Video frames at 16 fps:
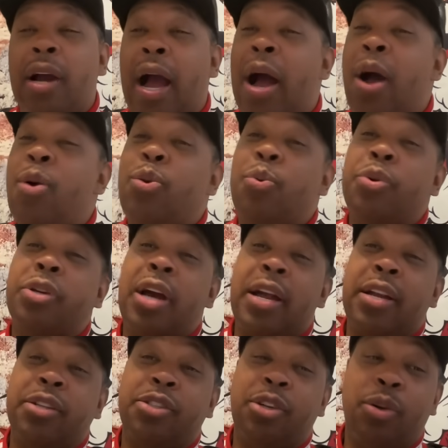I don't know what
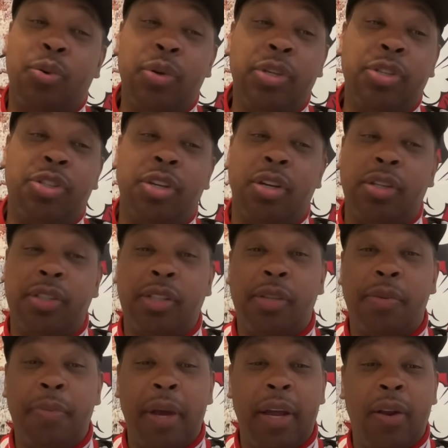kind of judge. Who is judge? Is
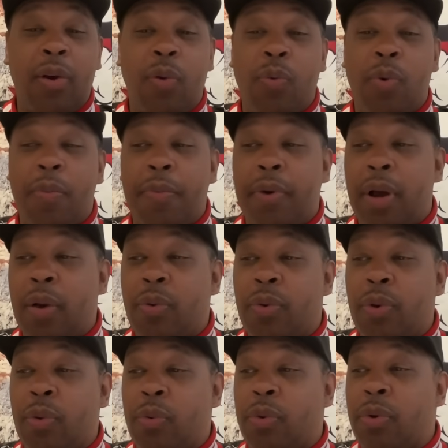a man or a woman? I don't
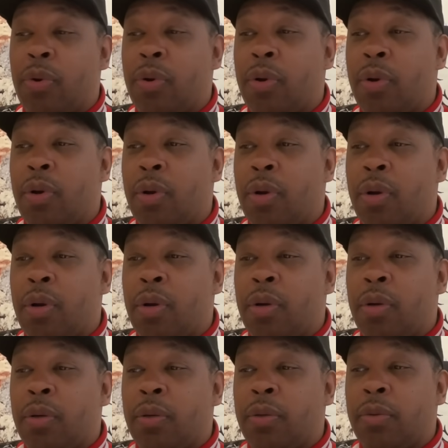know.
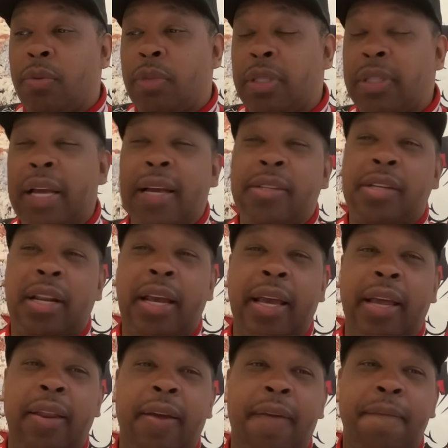I think it's a
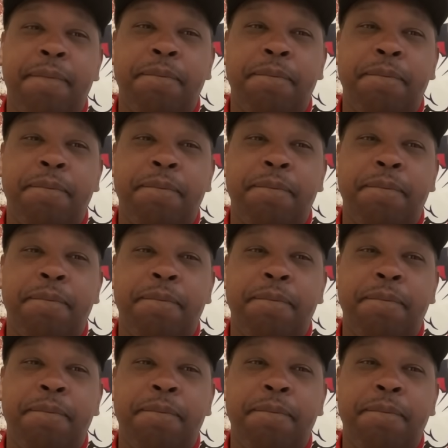lady